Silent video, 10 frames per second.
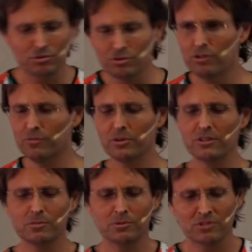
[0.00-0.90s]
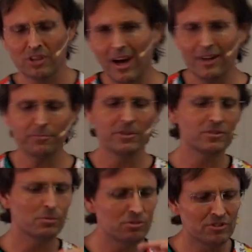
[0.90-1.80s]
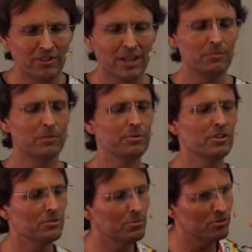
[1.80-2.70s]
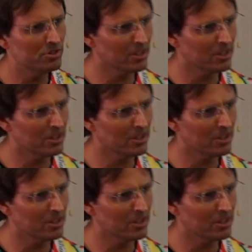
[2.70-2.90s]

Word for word: truth principles, life principles, development principles,